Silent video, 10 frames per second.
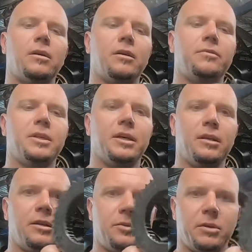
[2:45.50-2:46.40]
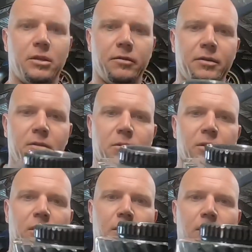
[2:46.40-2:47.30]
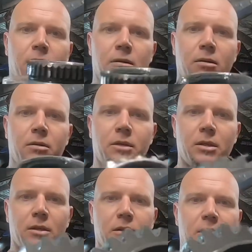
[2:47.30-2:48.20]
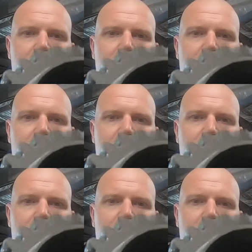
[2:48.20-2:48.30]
I've taken this one off the spline, so you can see the